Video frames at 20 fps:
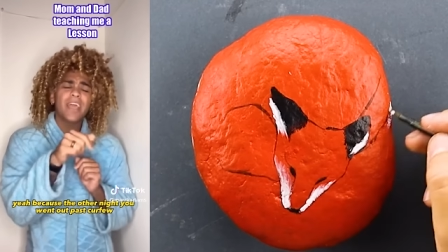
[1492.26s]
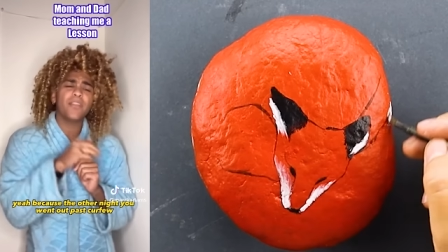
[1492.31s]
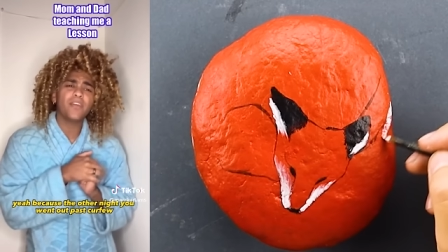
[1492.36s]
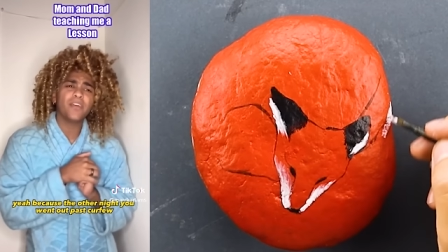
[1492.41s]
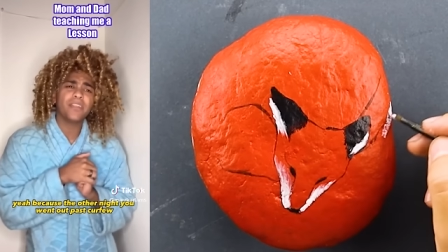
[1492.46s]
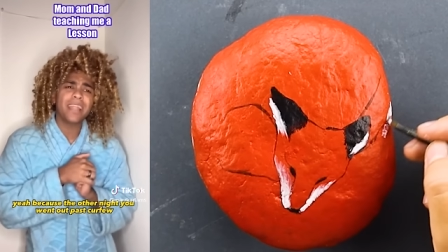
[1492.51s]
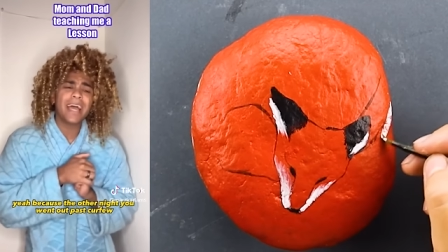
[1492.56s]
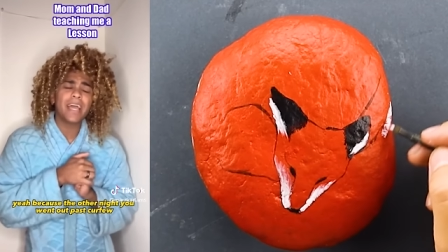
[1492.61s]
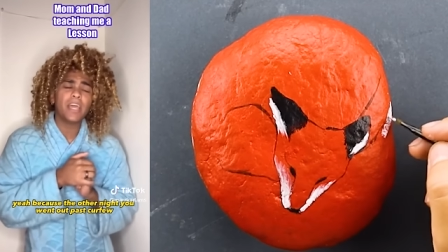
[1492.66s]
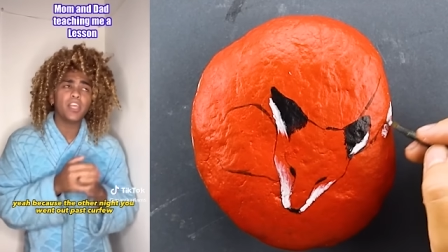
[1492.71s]
the
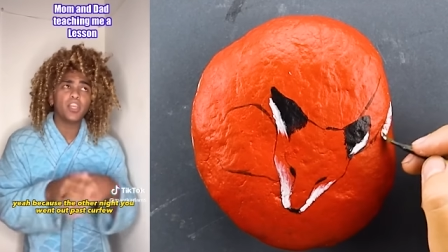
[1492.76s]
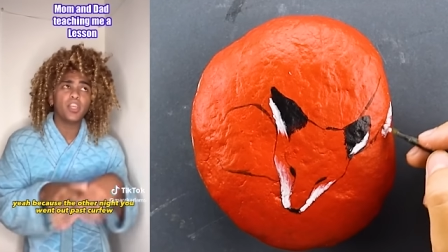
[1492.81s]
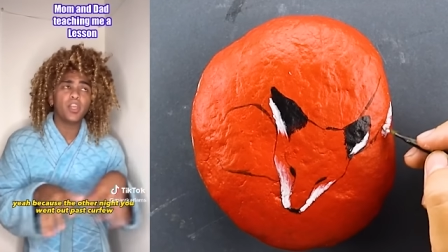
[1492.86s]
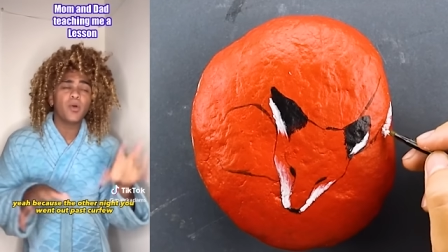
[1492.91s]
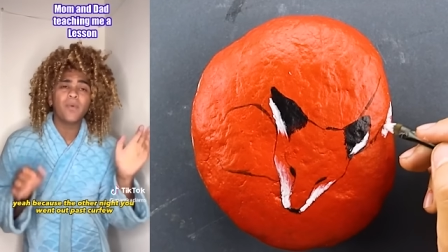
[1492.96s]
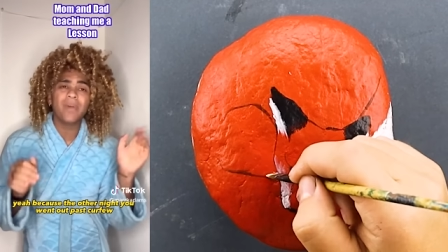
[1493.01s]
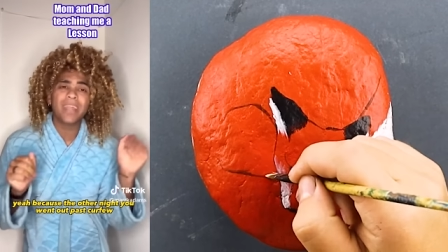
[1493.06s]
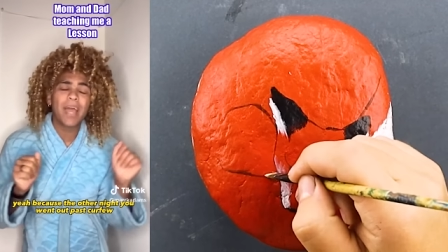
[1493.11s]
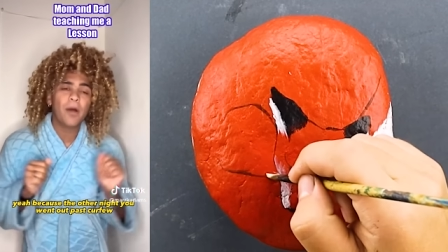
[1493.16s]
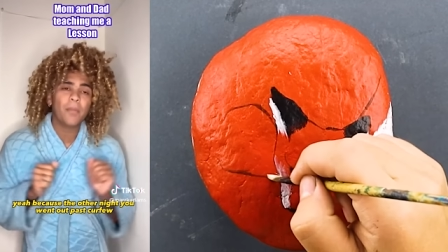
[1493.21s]
other night
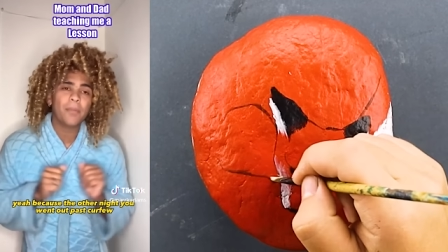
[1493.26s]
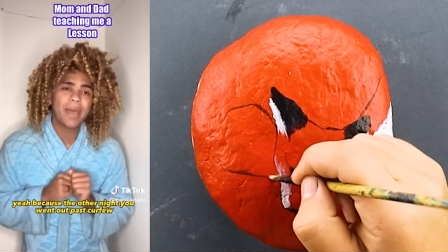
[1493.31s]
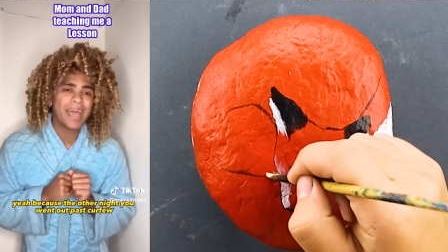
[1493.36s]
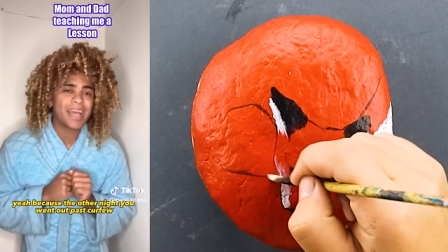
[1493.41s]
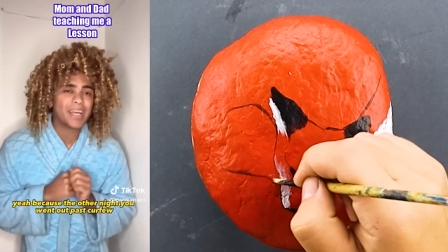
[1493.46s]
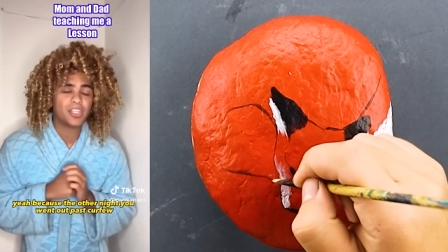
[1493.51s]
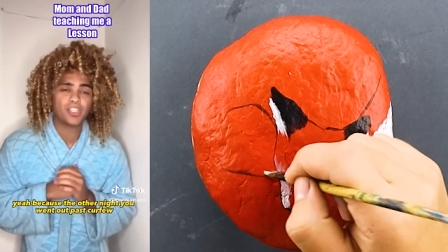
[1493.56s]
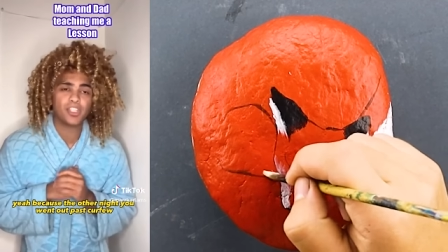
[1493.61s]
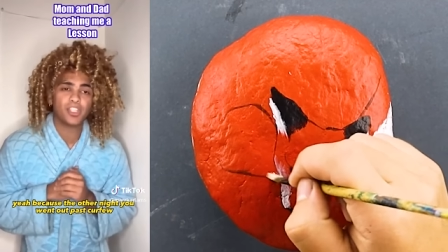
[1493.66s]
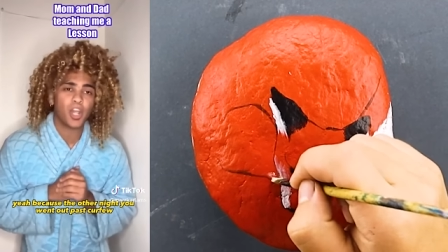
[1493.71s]
you went
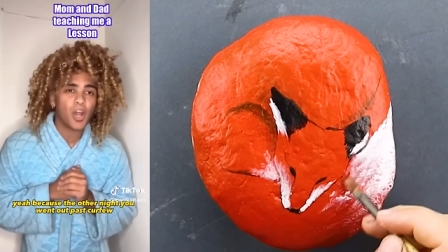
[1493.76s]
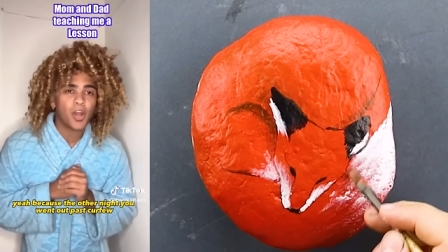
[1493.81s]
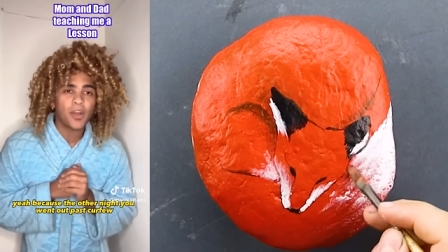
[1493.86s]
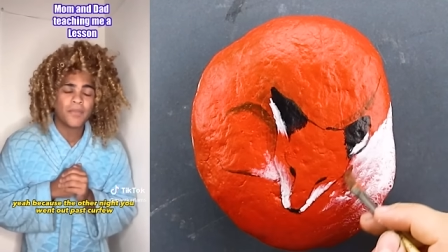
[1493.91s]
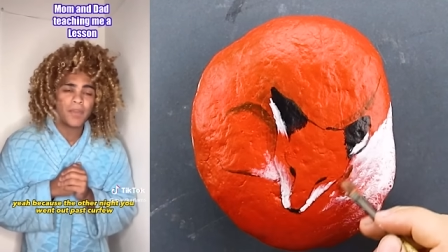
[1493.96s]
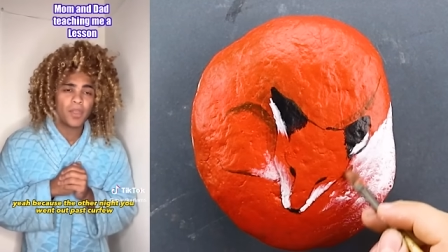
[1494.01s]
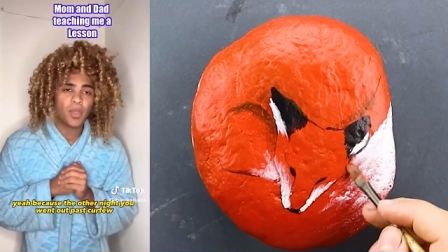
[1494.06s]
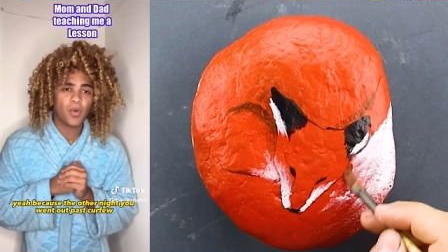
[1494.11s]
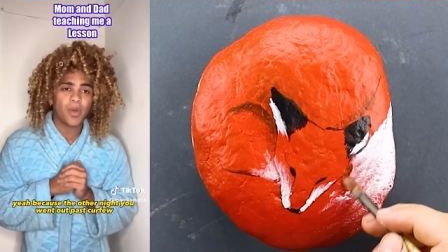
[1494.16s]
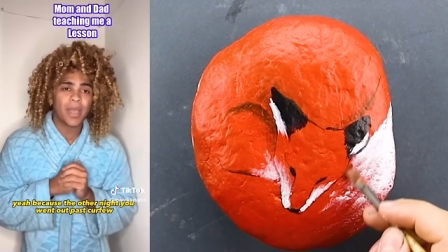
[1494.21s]
out past
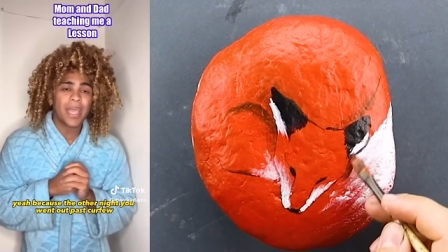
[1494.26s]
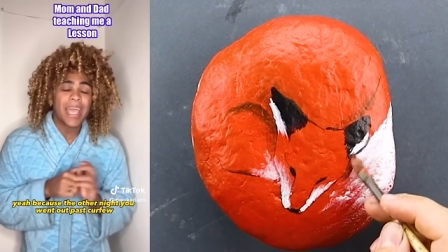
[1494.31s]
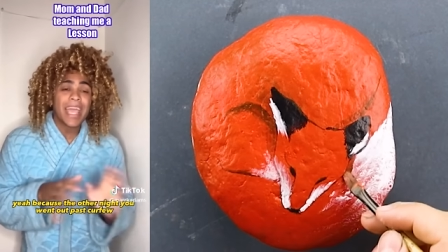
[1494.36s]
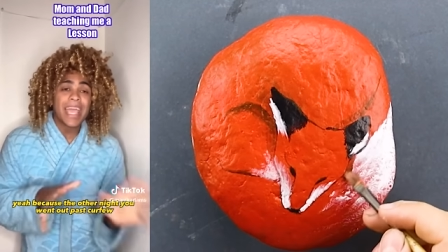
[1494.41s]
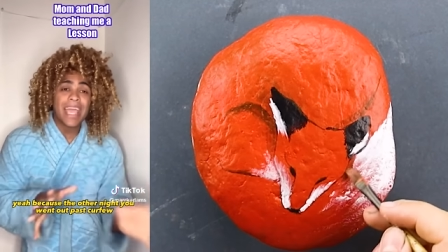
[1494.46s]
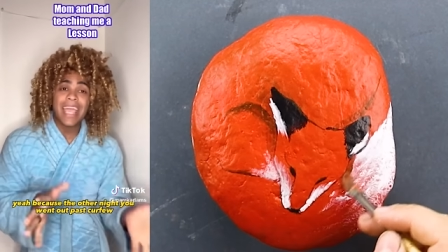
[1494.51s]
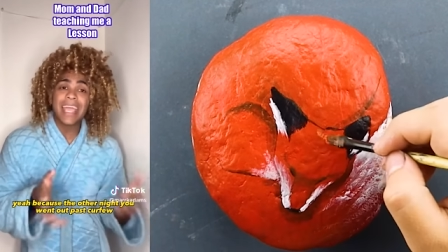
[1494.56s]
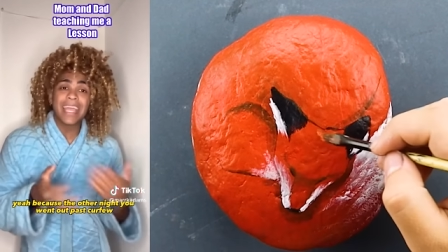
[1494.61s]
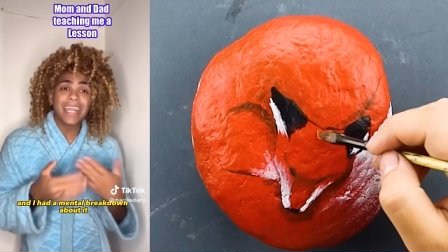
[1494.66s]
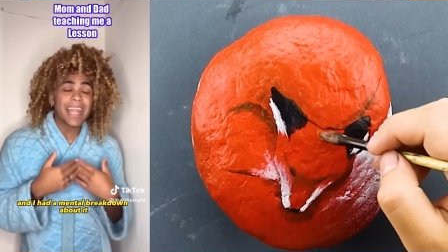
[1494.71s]
curfew
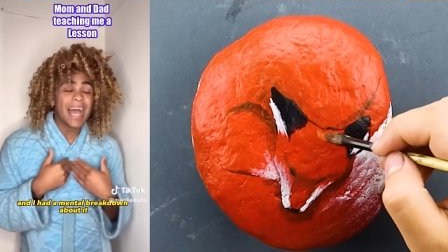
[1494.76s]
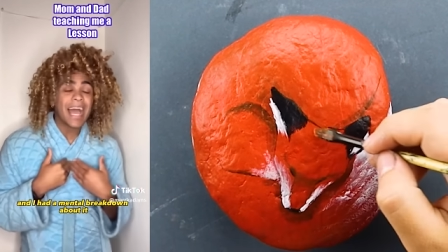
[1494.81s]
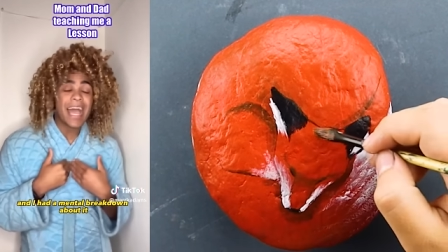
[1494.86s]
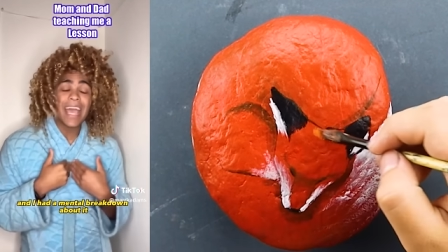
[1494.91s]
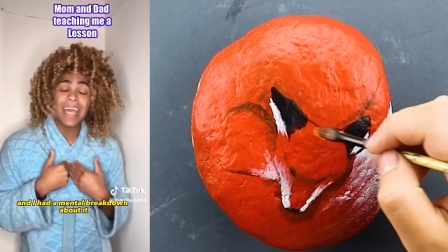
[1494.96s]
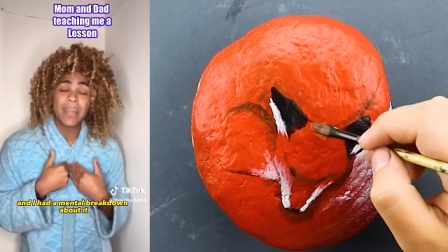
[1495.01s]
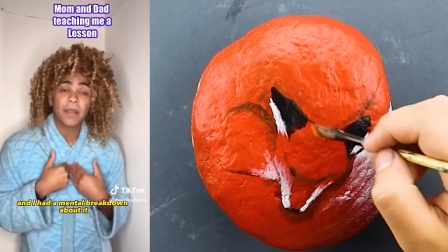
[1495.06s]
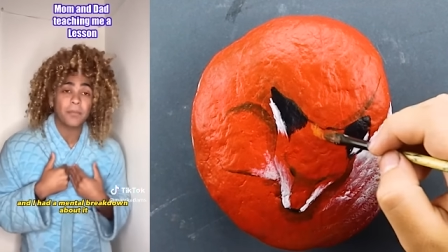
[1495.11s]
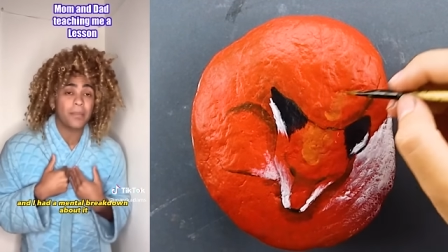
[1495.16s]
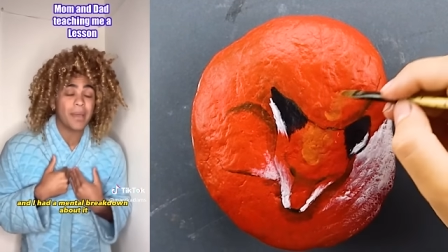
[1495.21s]
and
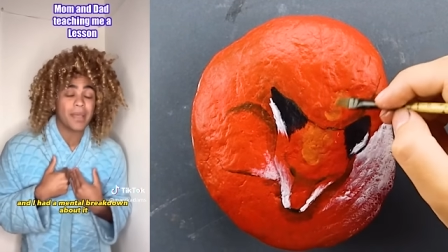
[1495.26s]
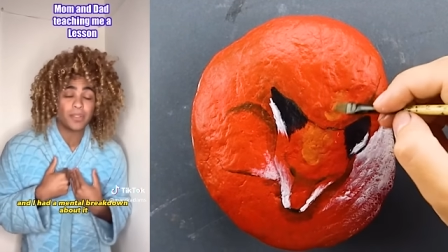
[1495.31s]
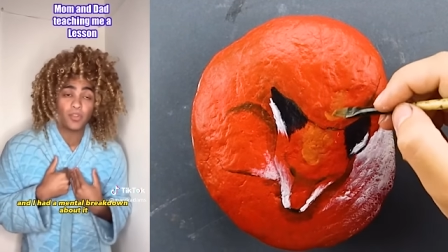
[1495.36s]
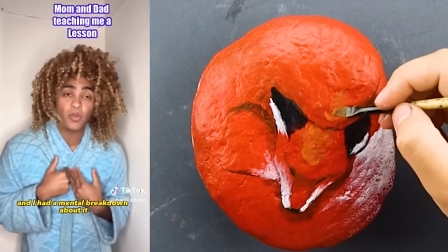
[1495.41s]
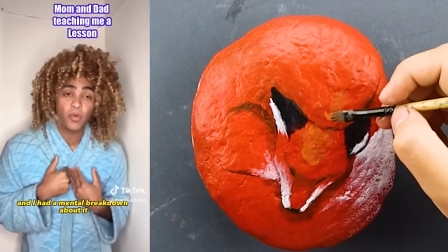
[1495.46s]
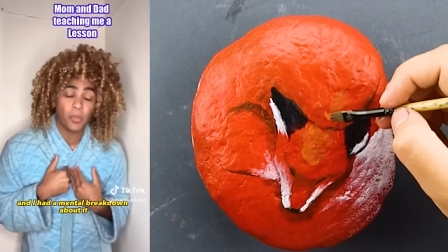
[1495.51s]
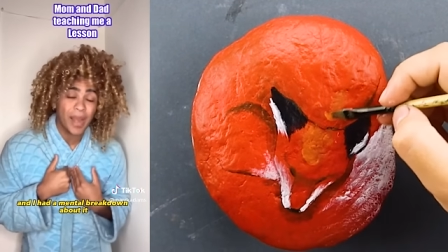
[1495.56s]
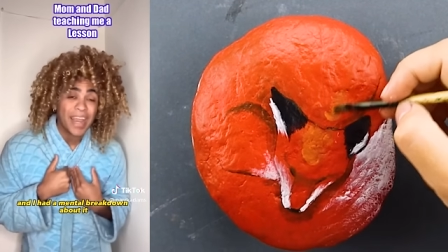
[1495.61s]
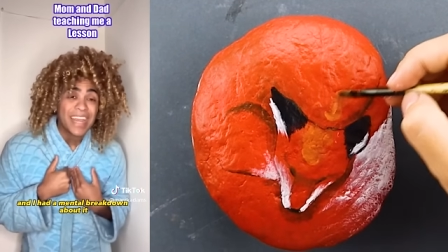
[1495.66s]
I had a mental